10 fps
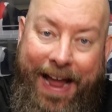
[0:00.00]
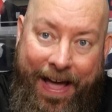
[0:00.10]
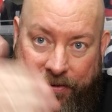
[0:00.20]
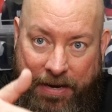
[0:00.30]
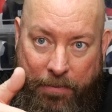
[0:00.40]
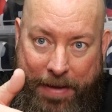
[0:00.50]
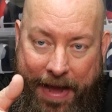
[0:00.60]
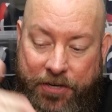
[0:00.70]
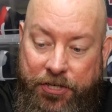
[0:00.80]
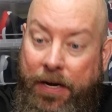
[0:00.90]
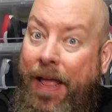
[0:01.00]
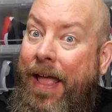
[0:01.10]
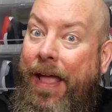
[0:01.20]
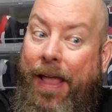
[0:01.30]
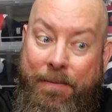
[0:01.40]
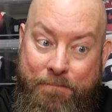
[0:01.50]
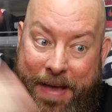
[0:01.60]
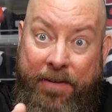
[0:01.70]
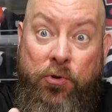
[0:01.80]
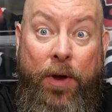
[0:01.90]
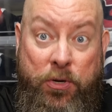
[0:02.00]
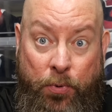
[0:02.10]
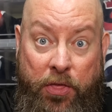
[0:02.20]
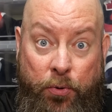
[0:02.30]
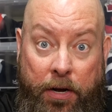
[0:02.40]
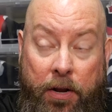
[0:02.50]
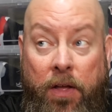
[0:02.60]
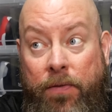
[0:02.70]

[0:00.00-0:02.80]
at the time of packaging in May of 2023.